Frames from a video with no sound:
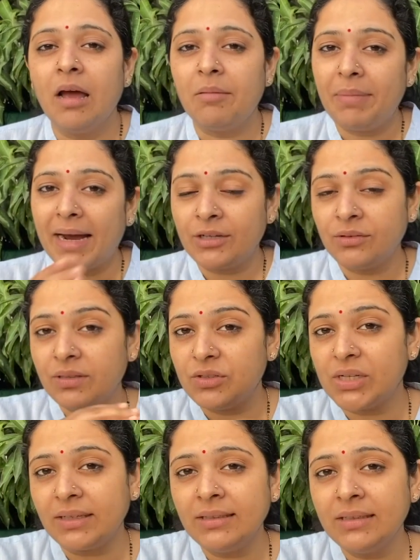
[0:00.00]
Back to the
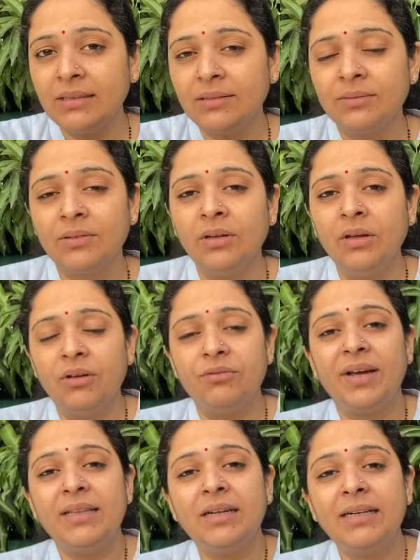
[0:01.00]
jungle.
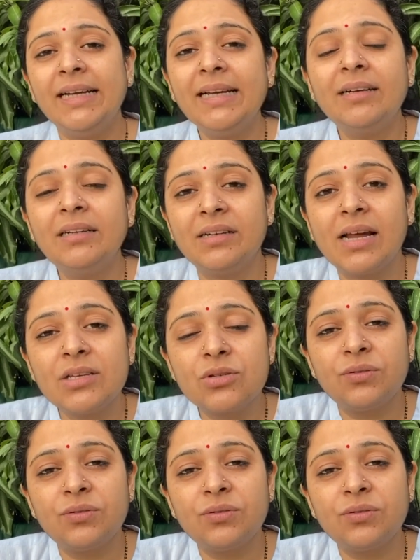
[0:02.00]
When the deer tries